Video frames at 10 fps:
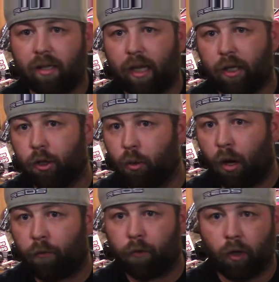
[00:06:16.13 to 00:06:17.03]
They do
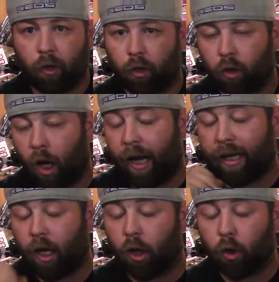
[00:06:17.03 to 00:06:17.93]
offer
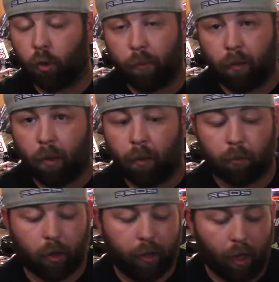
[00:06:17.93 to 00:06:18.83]
a aluminum
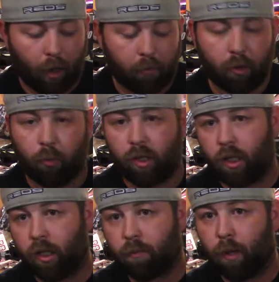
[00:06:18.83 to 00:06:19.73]
upgrade option, which
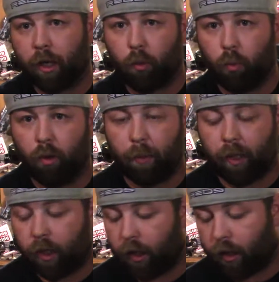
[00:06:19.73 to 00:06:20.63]
this buggy will be
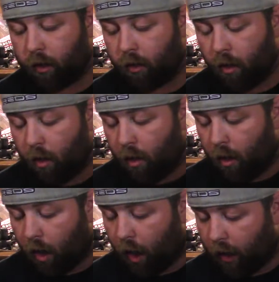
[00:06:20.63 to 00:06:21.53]
getting
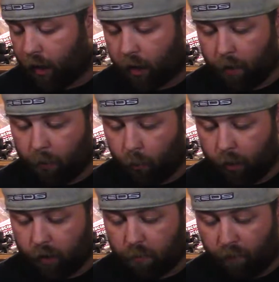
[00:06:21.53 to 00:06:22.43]
in a couple
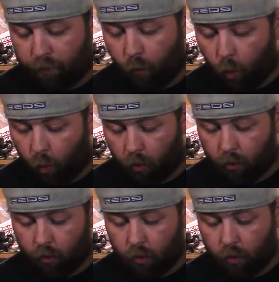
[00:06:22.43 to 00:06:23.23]
weeks before